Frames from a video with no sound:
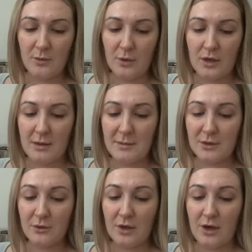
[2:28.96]
One of them is
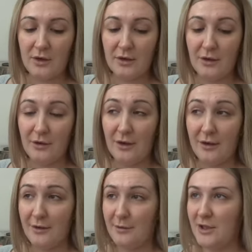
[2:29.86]
called
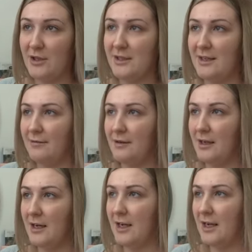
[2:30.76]
Honolulu, which is
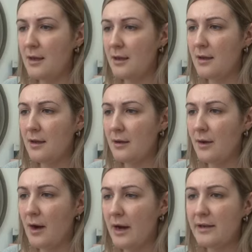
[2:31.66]
definitely... Oh,
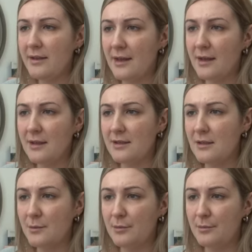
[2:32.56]
I think this is
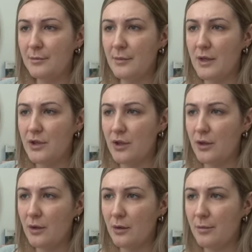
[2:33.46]
a, a
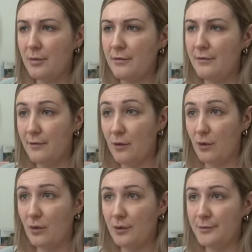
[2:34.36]
dupe
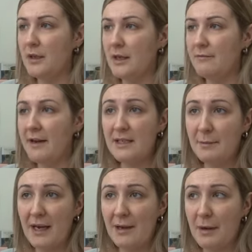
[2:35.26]
for the face
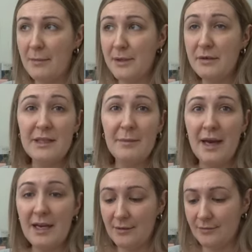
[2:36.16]
palette by Beauty
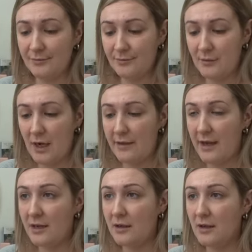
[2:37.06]
Bay, I
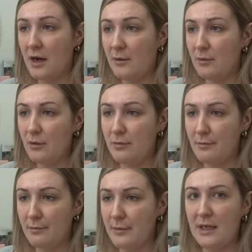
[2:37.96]
think. I will
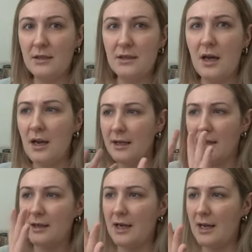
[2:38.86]
insert like a
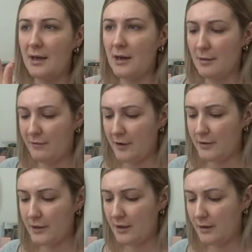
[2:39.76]
clip, a
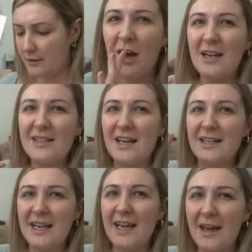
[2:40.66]
photo. I'll
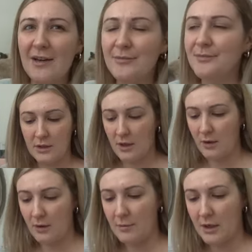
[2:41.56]
insert it here. So
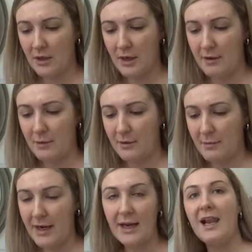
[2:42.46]
I'm gonna go in with
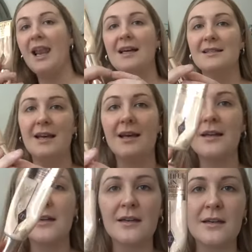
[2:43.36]
my
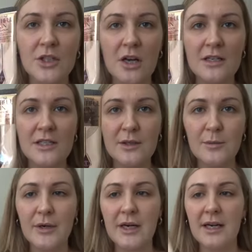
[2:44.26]
classic Charlotte
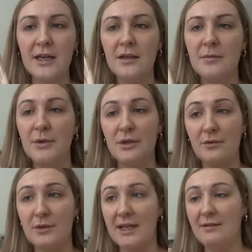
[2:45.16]
Tilbury
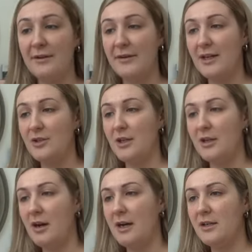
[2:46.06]
Beautiful Skin
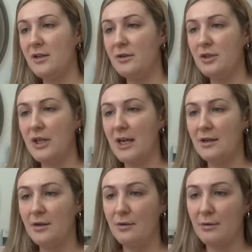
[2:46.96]
Foundation. I use
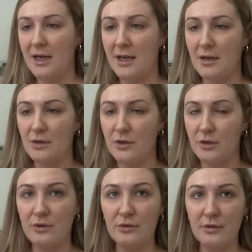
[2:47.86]
shade 3
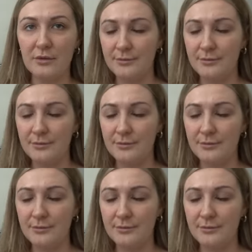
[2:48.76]
Neutral.